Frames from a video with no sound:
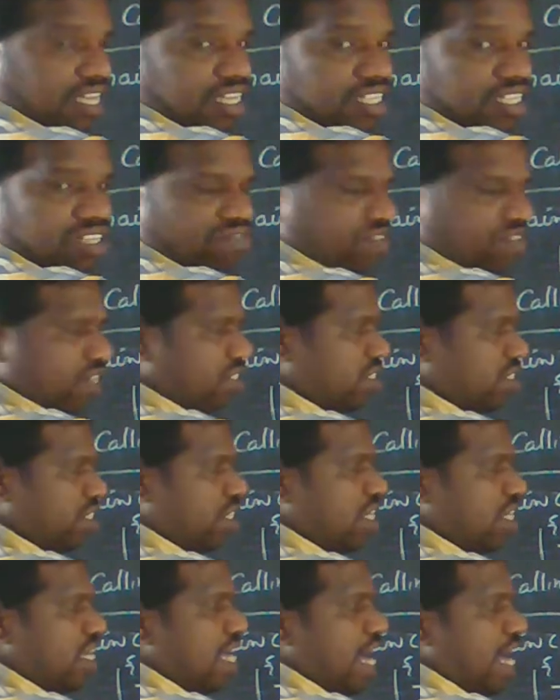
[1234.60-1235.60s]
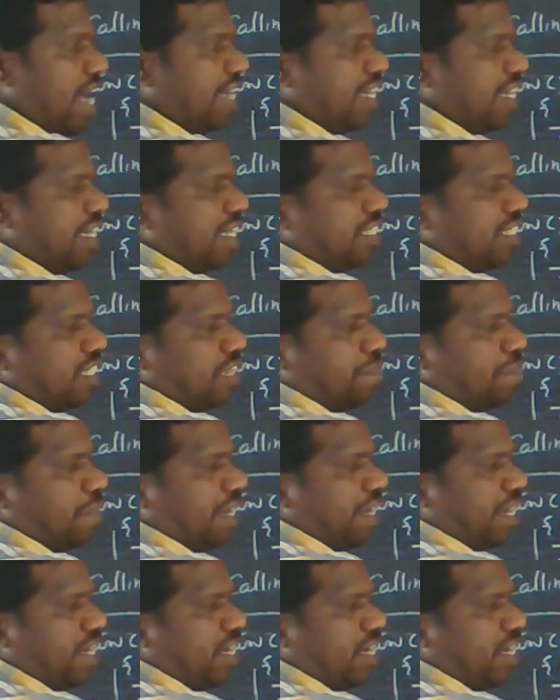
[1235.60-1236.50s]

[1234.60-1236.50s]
function, and it is repeated